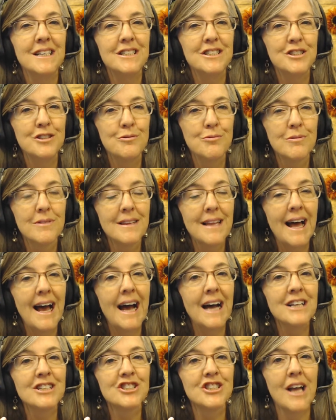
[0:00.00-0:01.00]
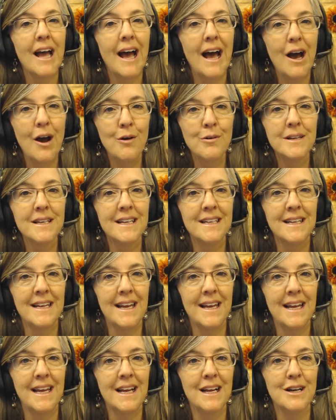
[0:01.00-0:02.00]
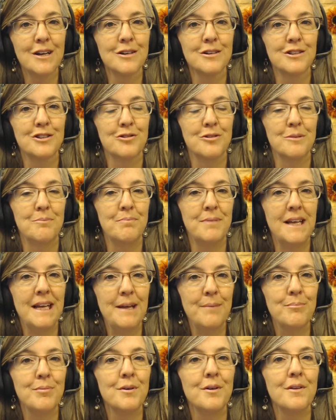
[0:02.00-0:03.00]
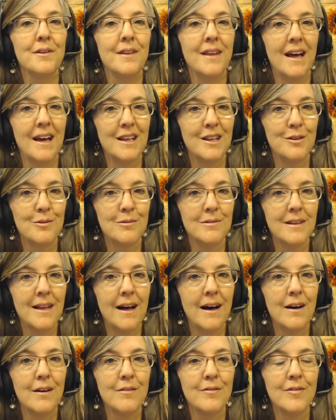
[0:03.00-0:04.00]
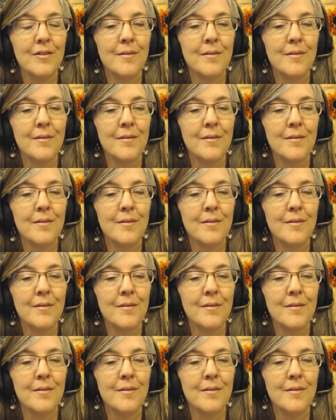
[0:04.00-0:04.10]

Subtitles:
to lash out in anger toward people that you love.